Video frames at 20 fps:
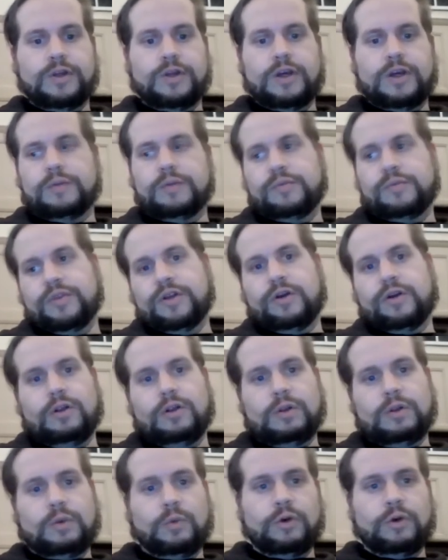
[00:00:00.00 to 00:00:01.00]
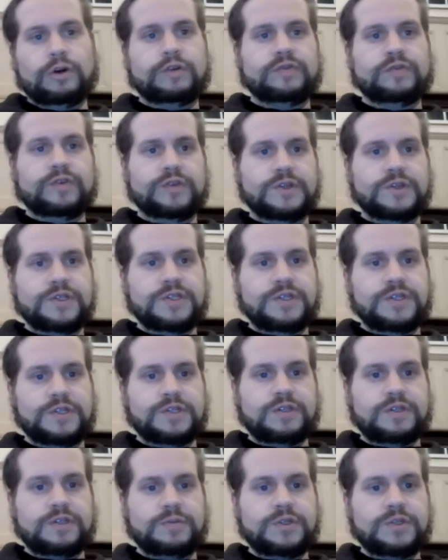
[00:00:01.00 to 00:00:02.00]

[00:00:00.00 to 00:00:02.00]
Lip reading: that all work for this system.